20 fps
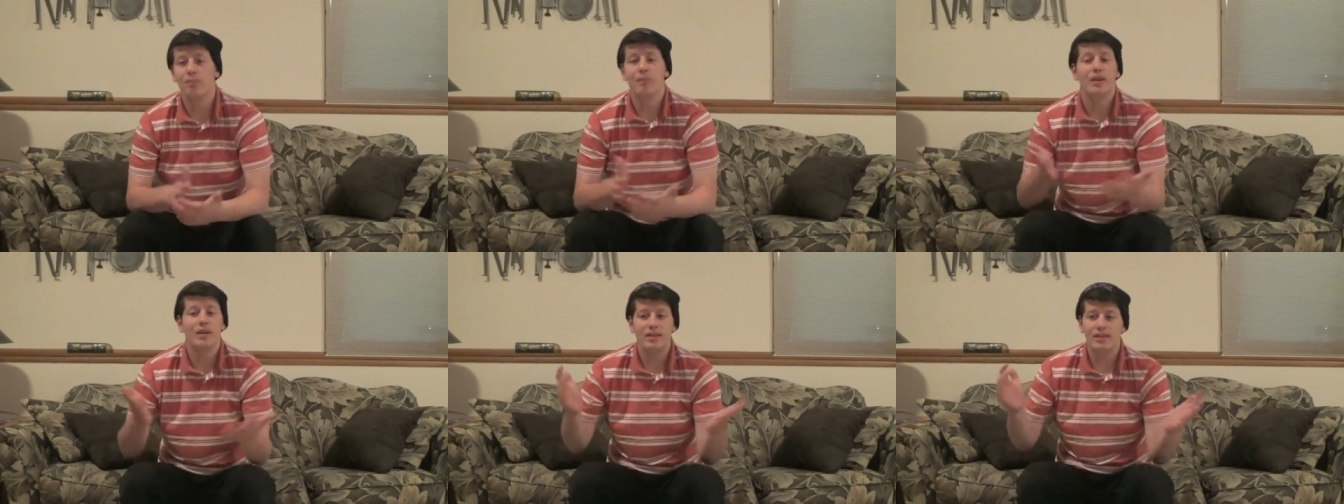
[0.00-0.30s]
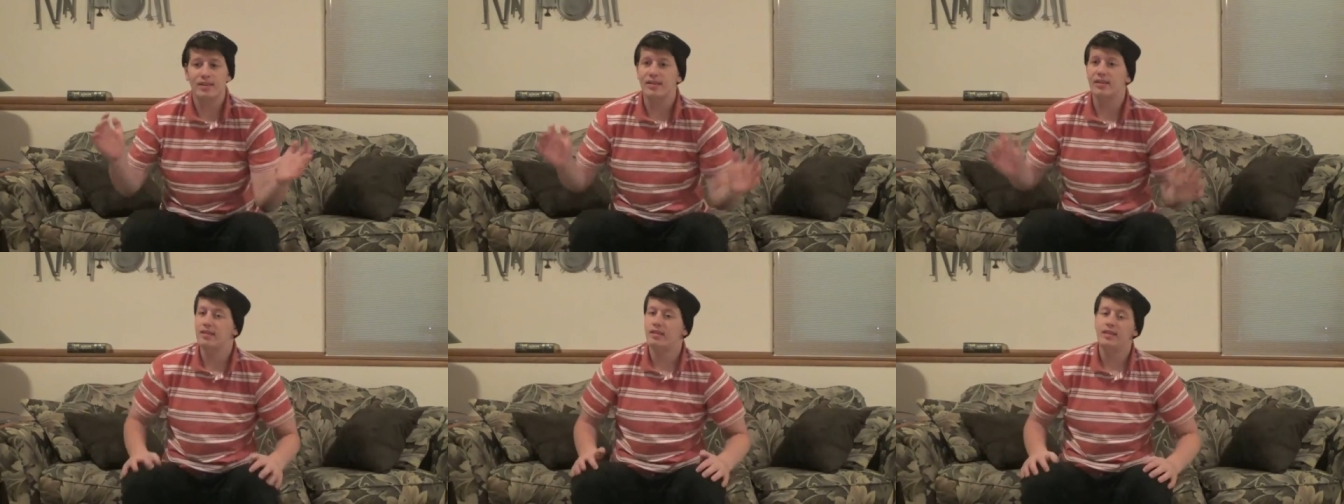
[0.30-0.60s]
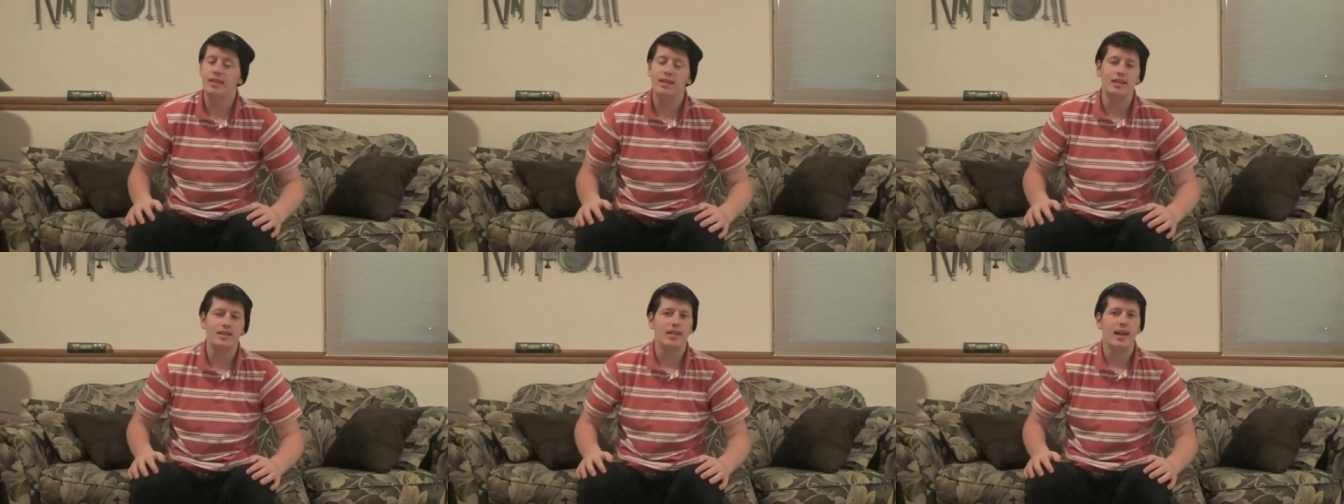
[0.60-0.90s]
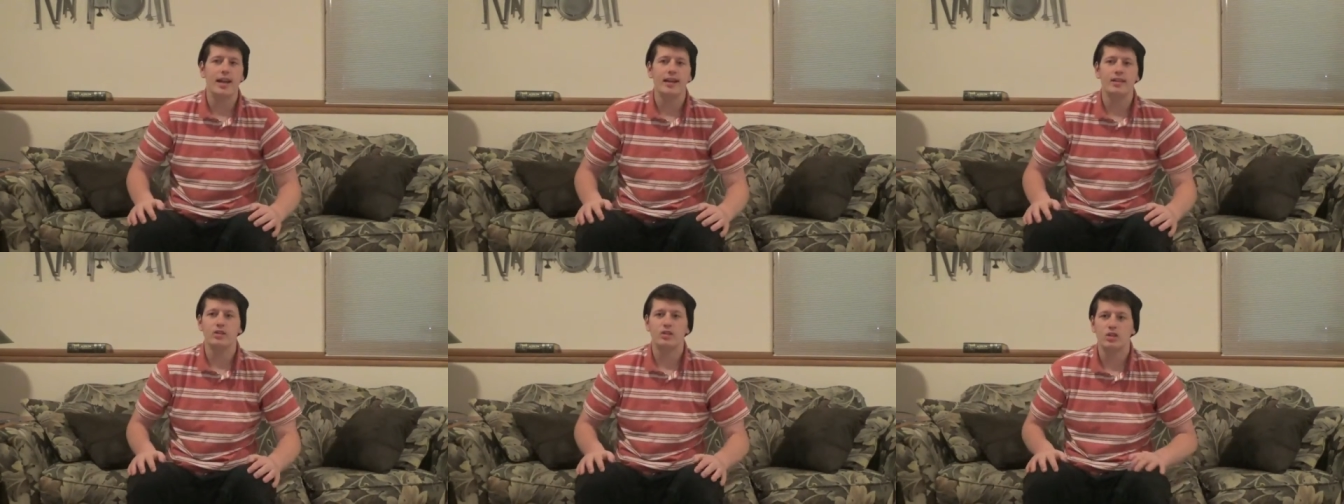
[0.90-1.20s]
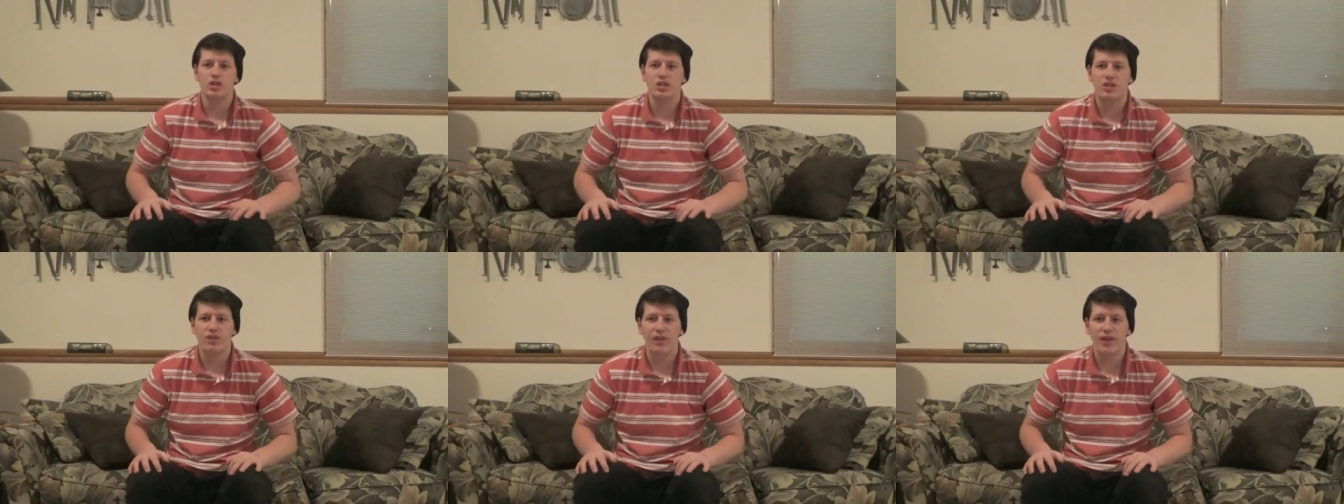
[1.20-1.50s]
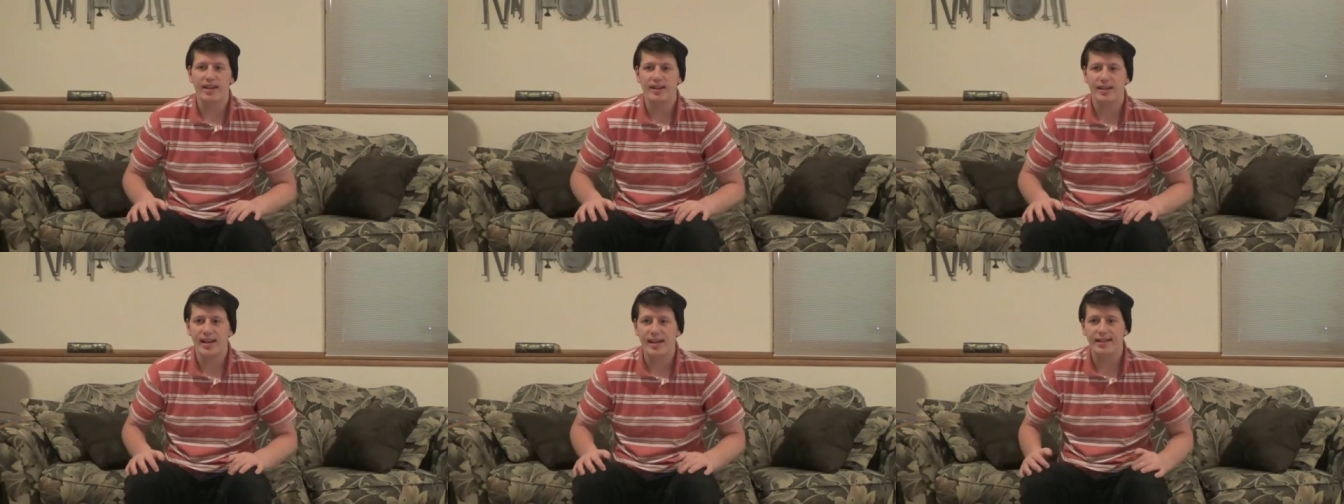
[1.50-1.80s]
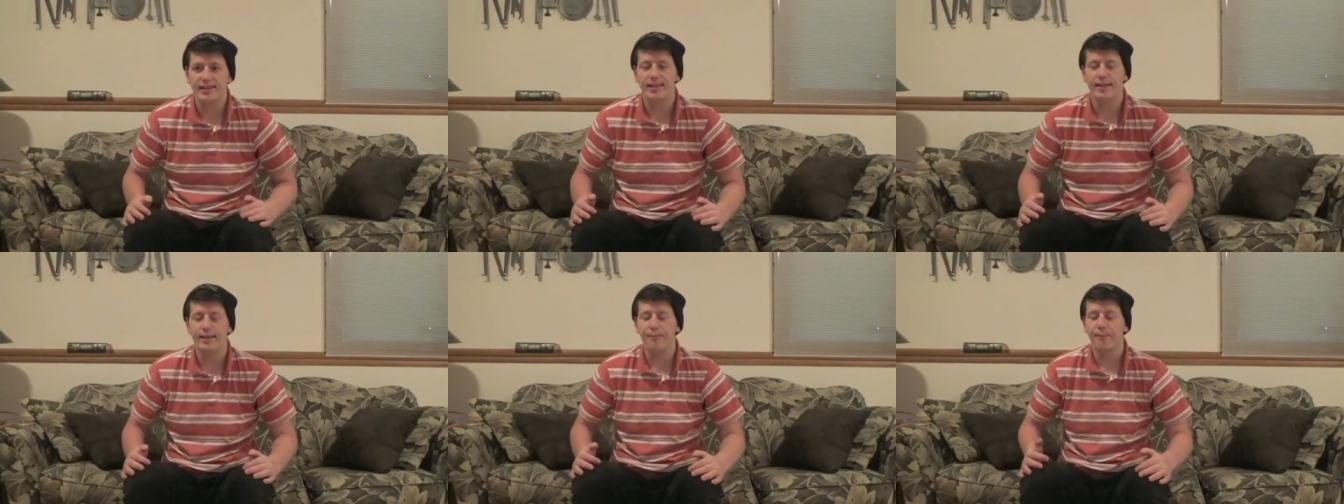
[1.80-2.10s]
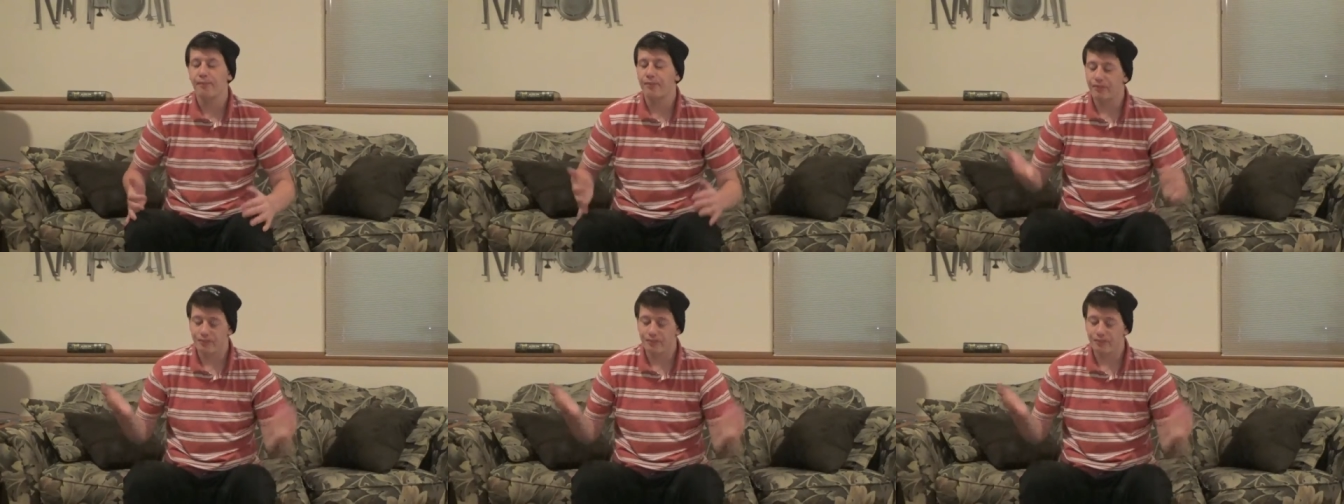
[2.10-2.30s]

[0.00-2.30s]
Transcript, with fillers: but these guys are just fantastic.